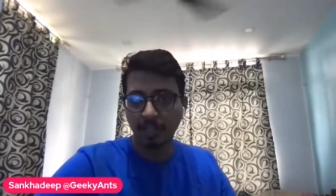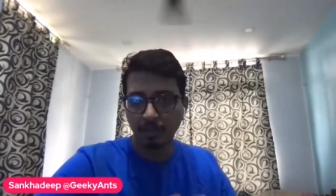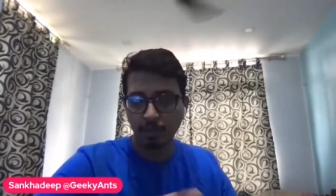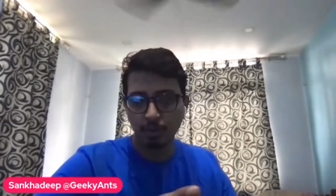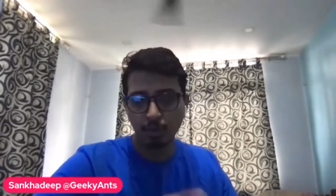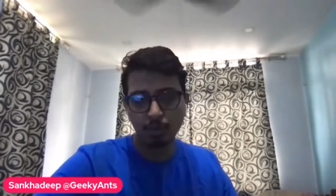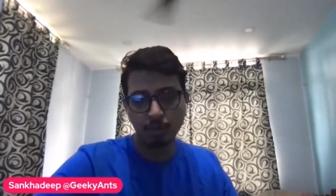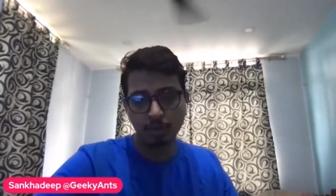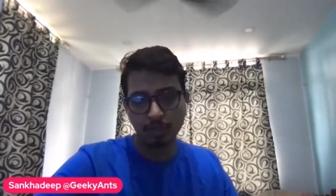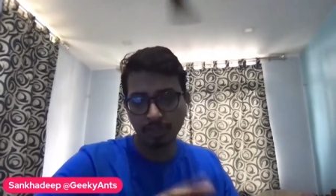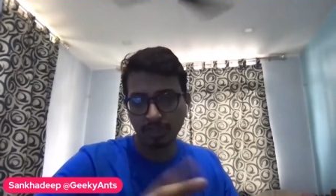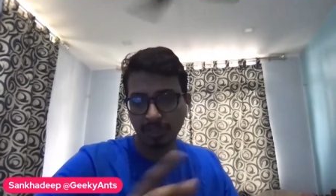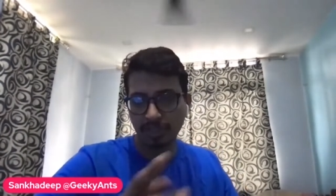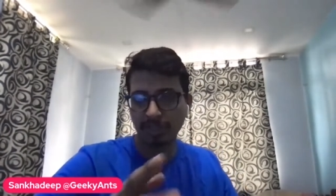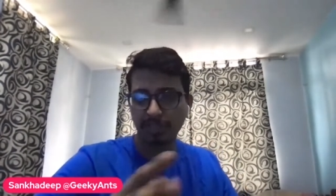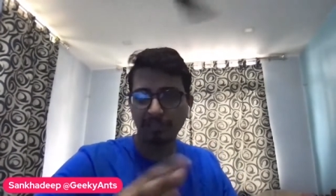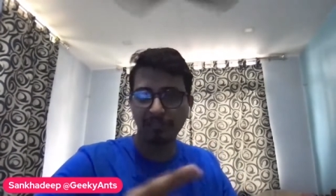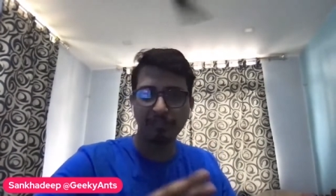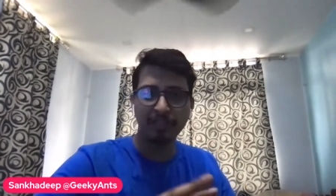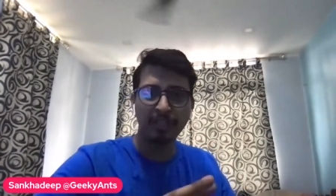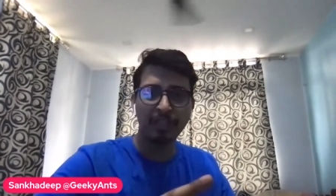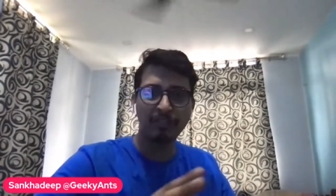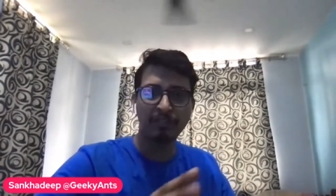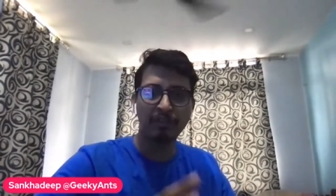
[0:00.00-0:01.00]
Two or three
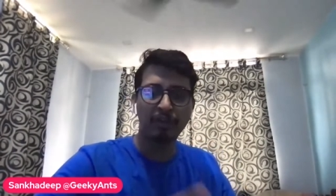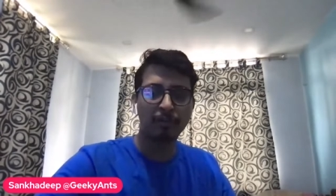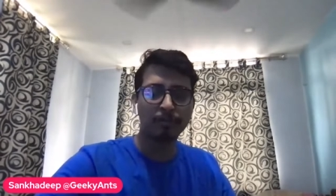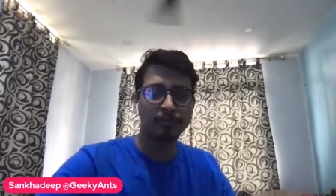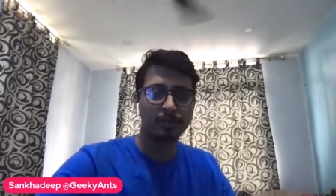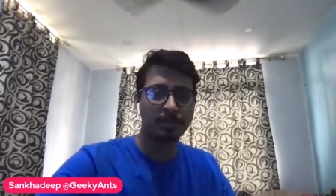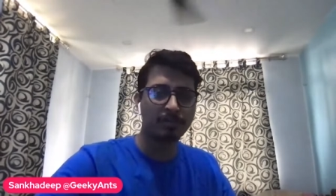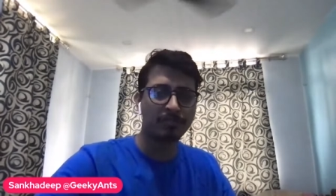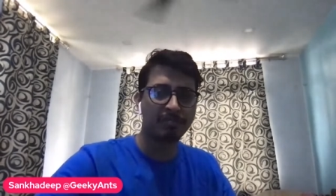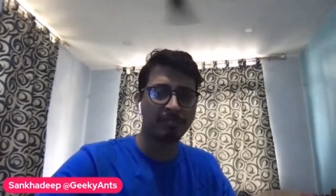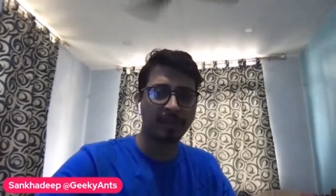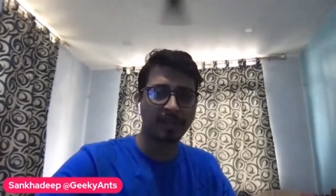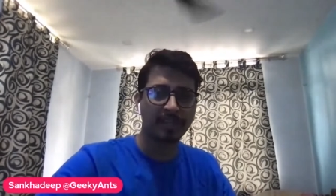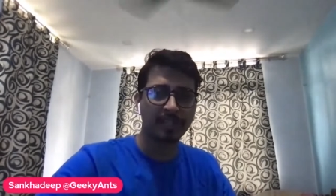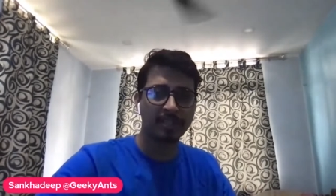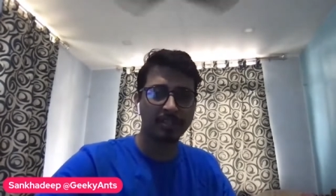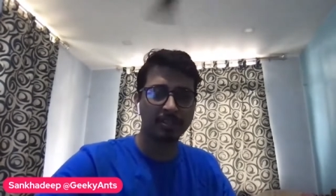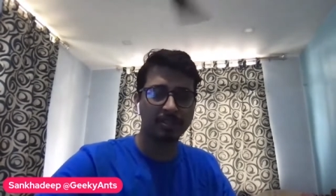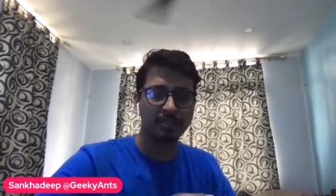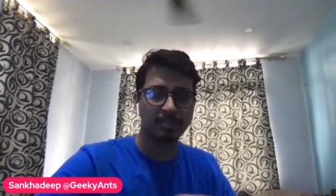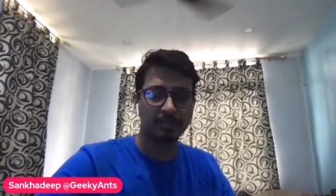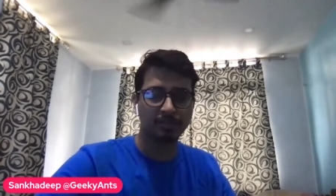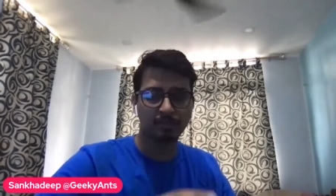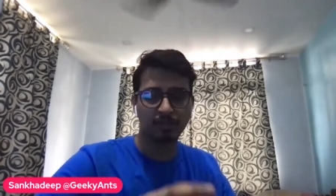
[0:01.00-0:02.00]
field forms are fine.
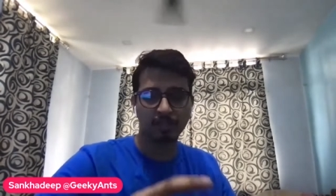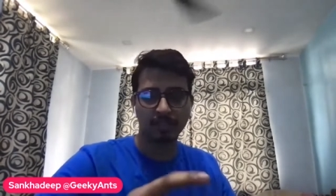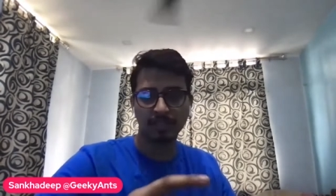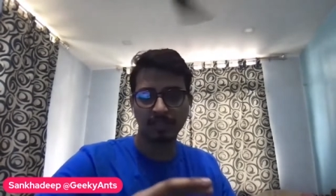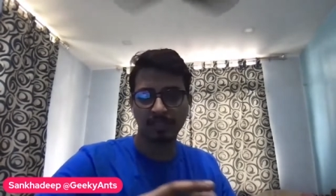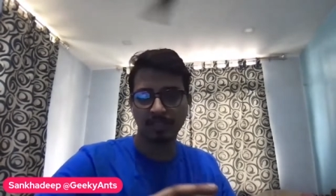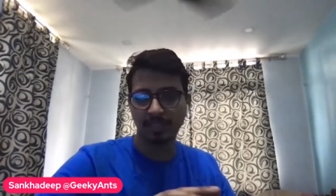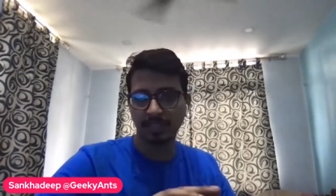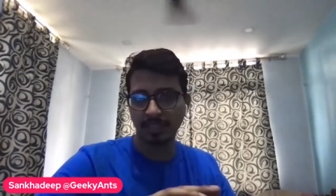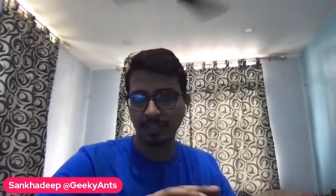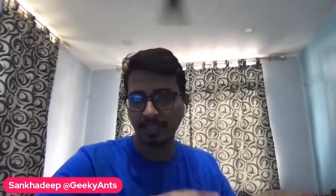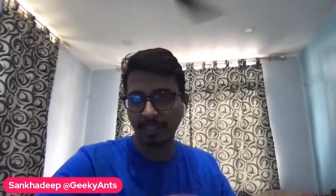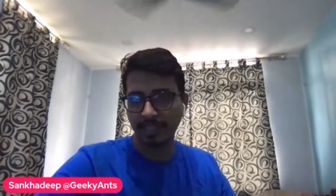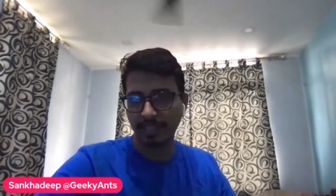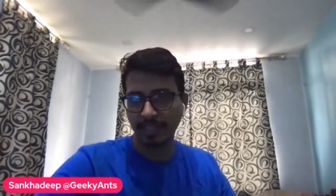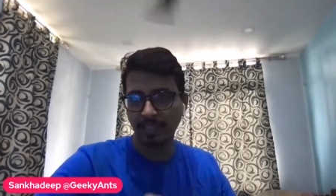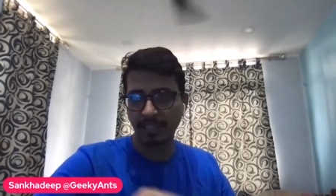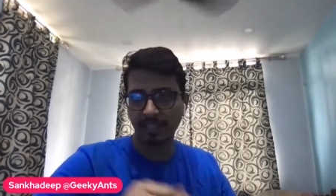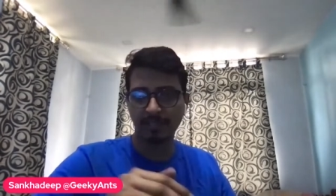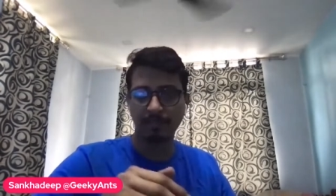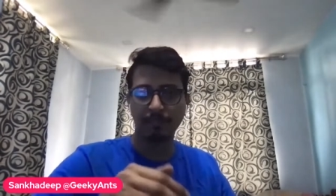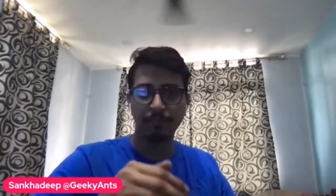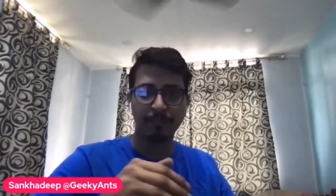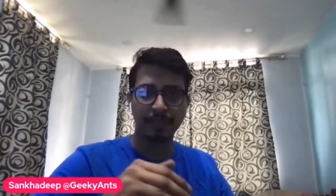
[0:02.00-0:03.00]
Once it
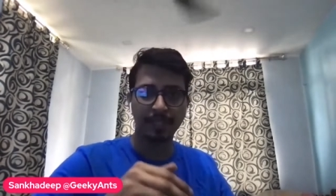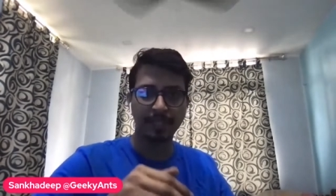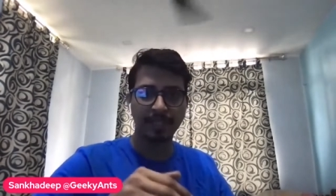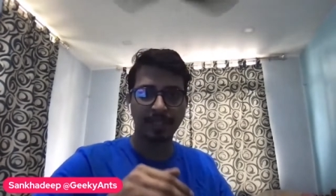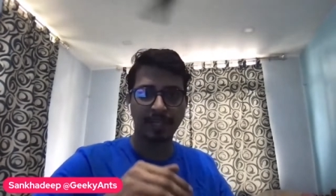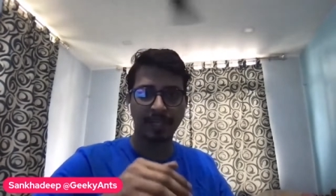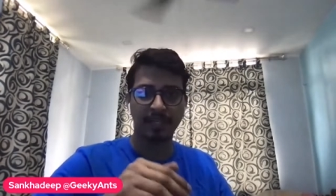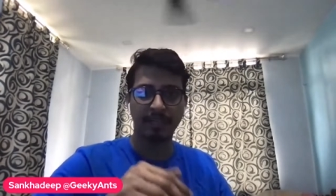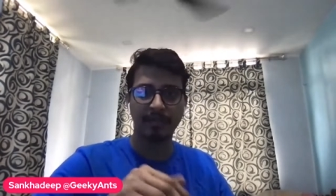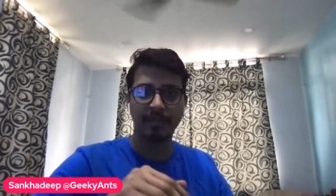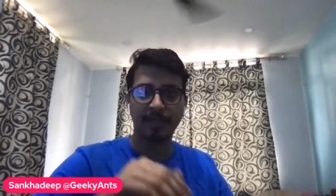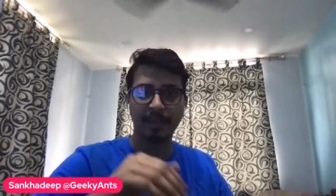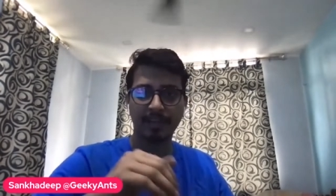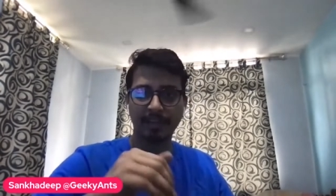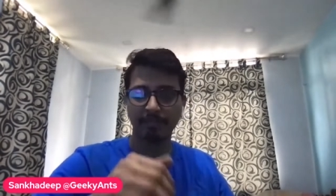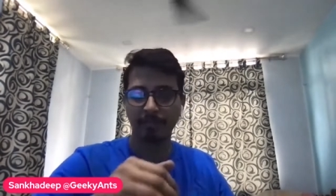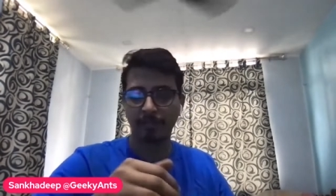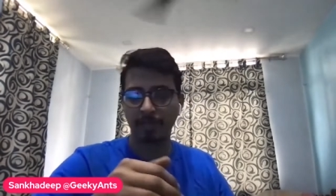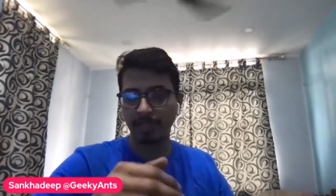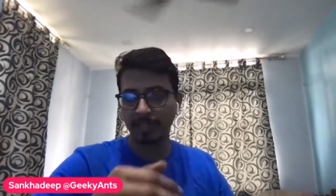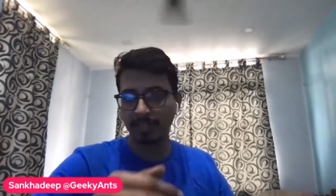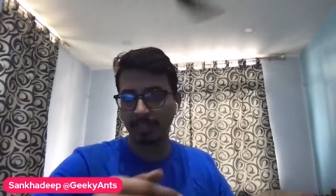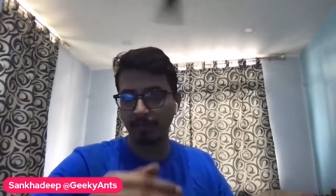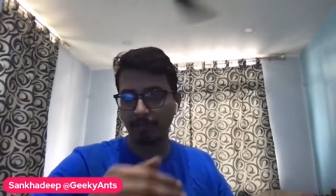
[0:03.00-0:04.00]
gets big and you have
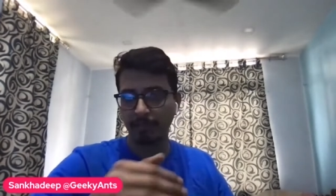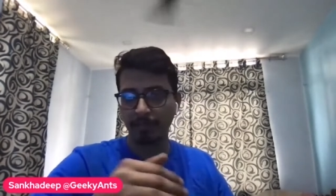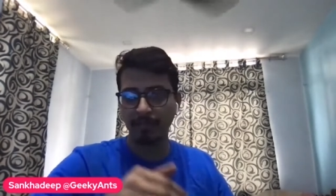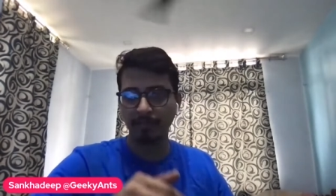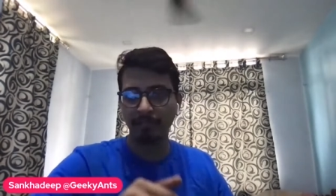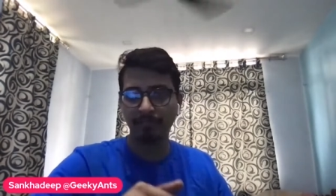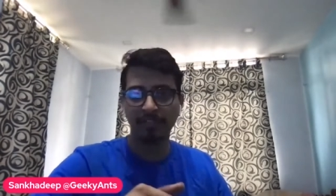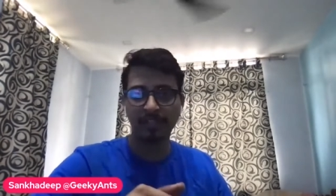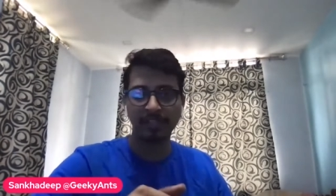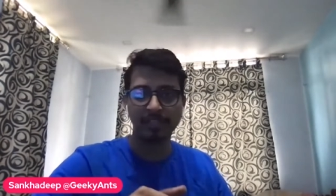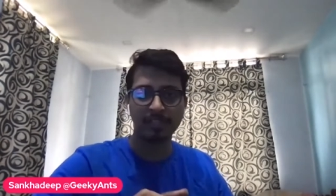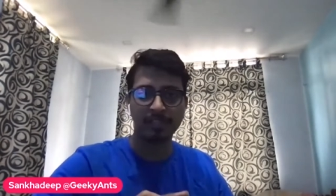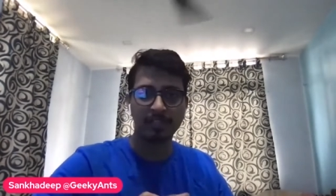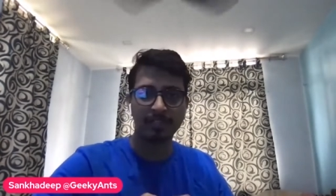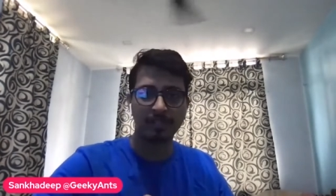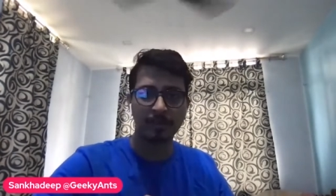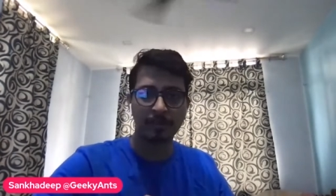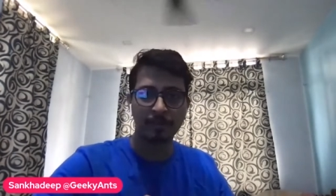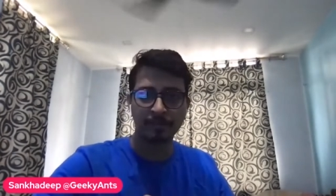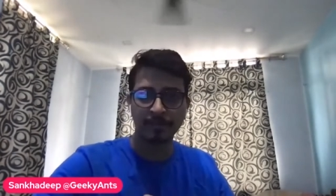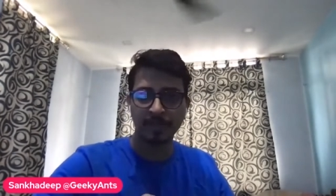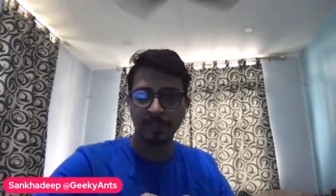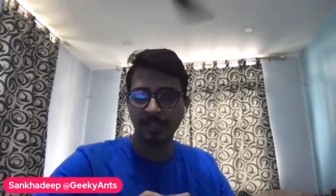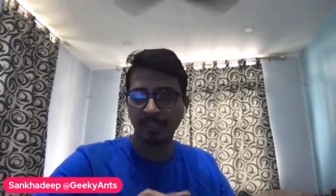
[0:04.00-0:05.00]
multiple fields,
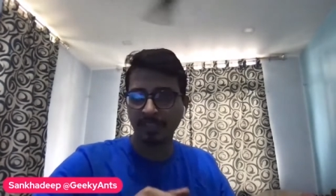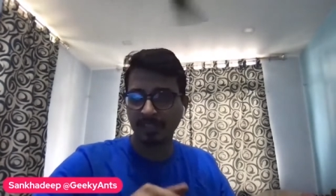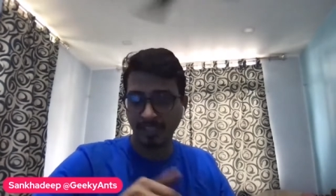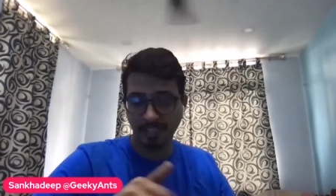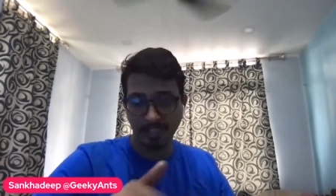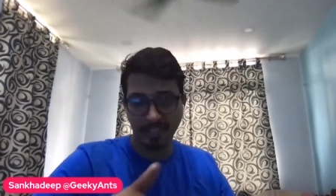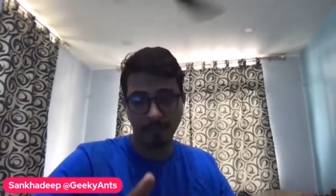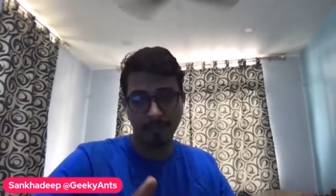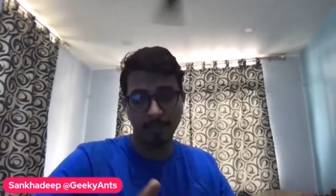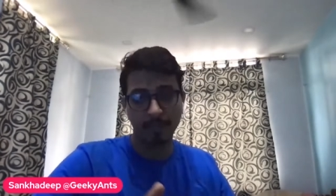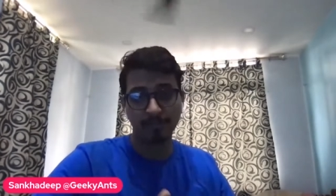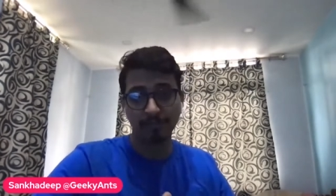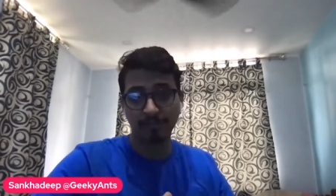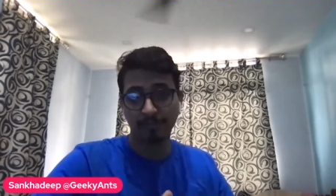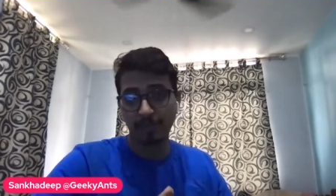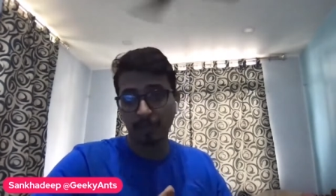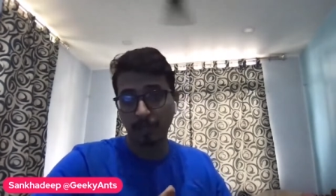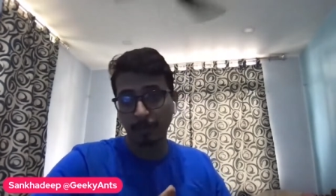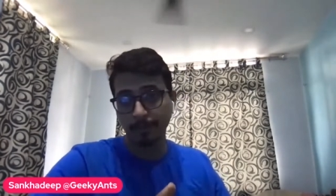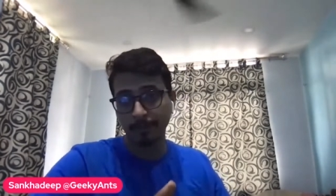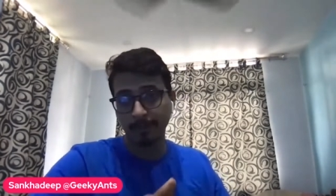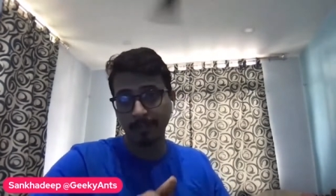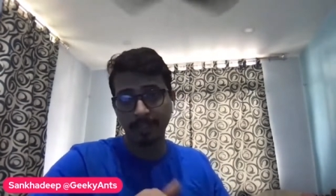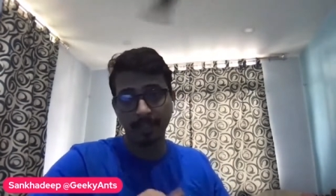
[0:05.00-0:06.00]
stepper
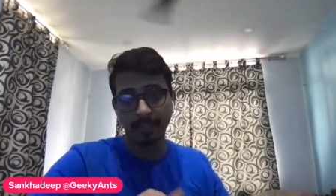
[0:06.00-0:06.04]
forms,